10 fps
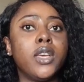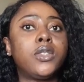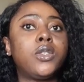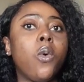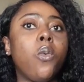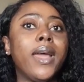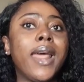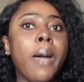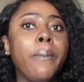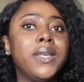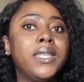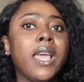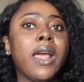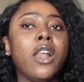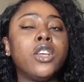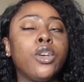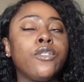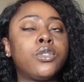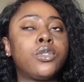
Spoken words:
So what happens here, a lot of